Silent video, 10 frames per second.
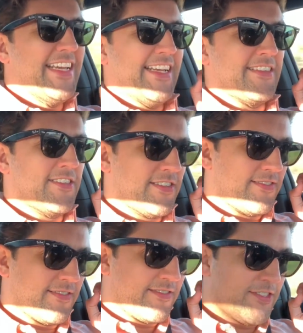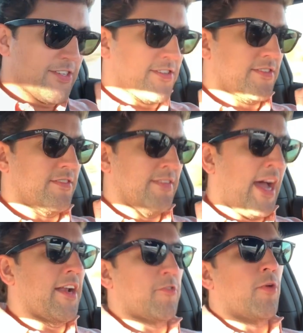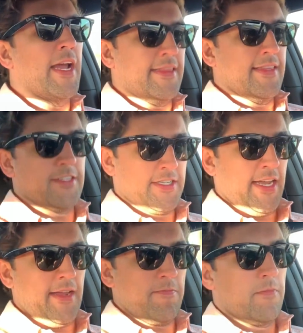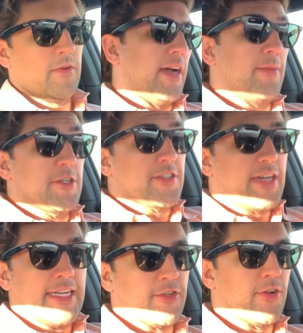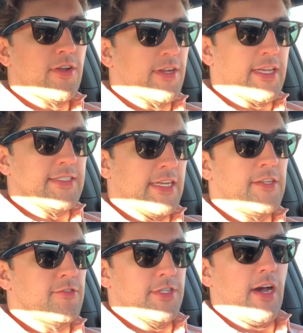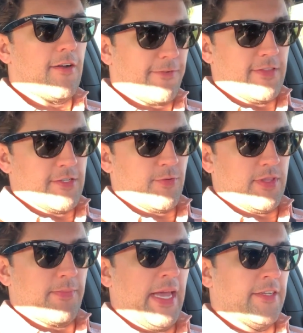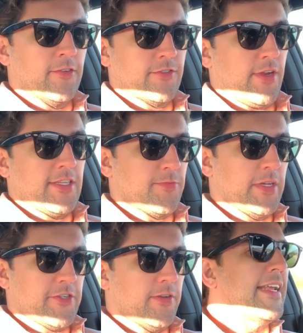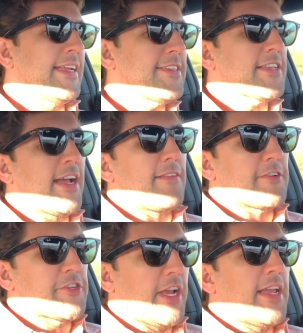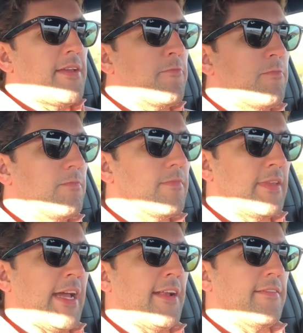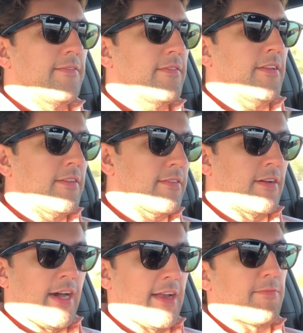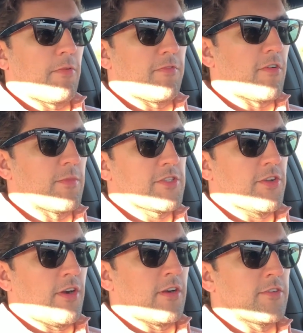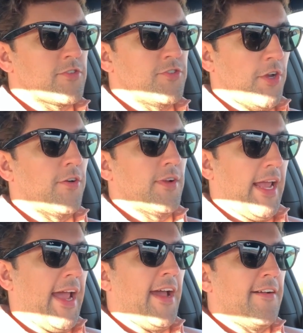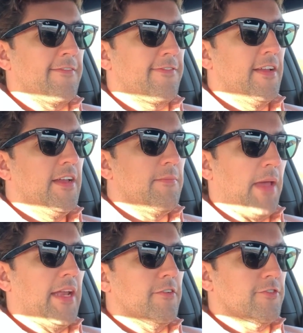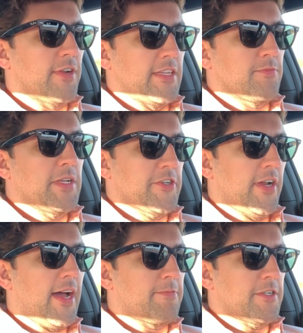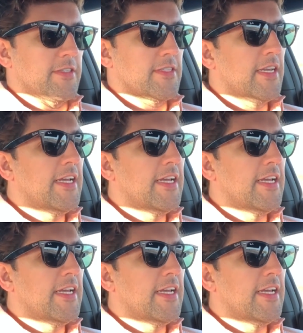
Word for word: it's just not quite the same. I'm just glad Toyota continues to offer this with the manual transmission. It is kind of a shame that a lot of performance cars don't have manual transmission options.